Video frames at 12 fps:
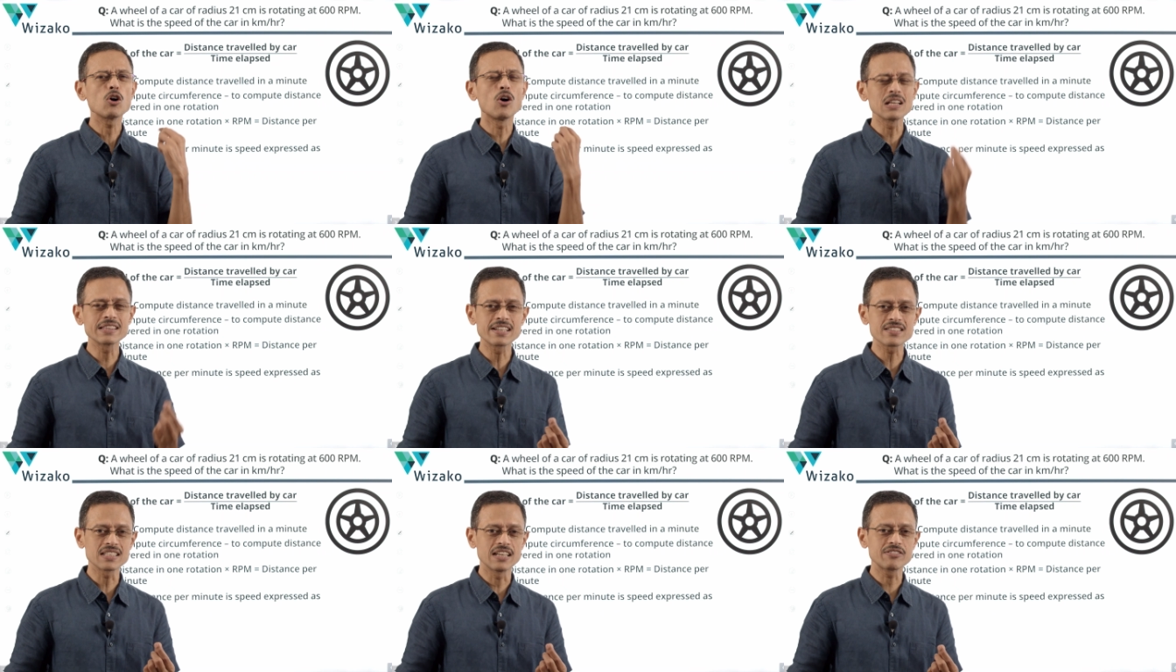All that
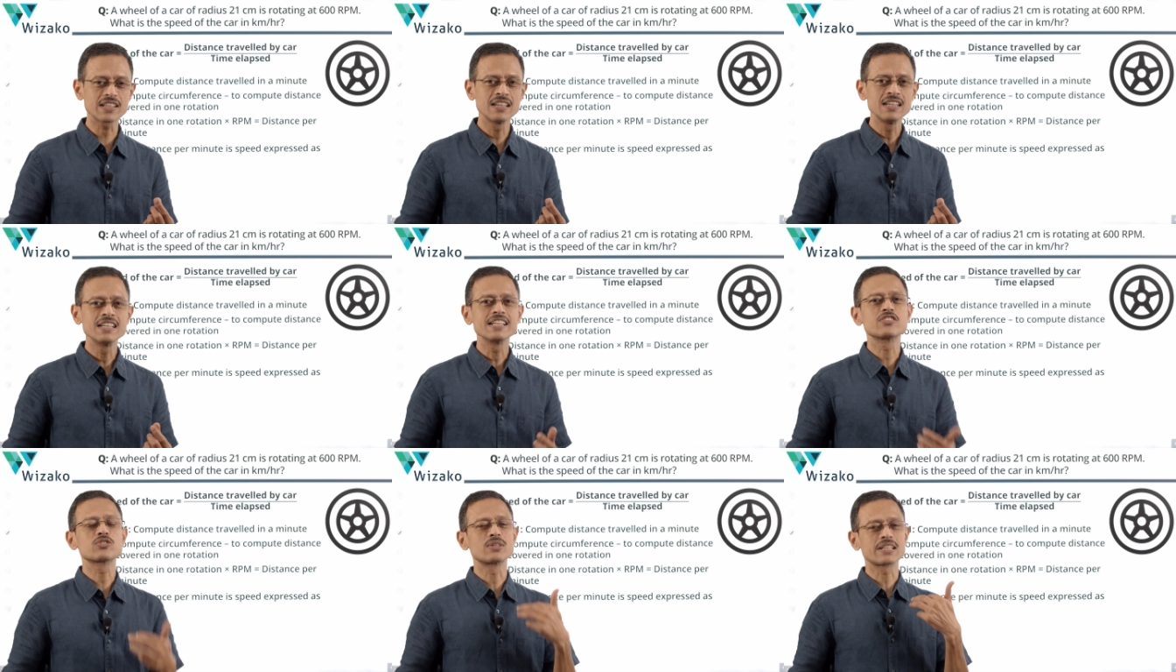is left
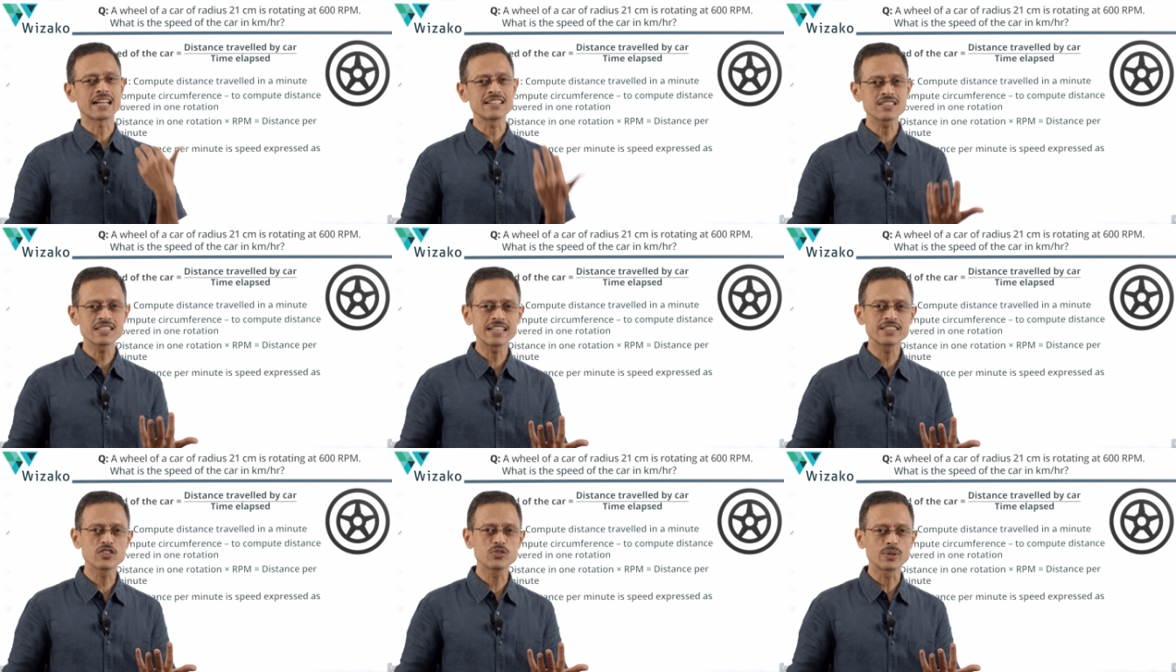is to
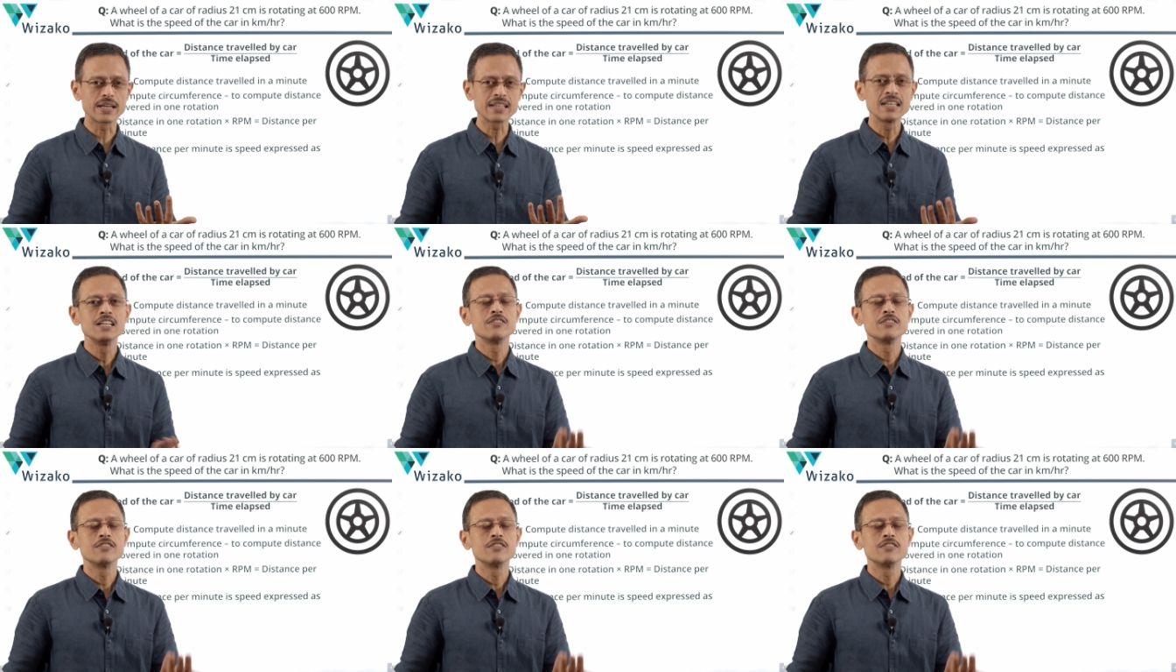translate this unit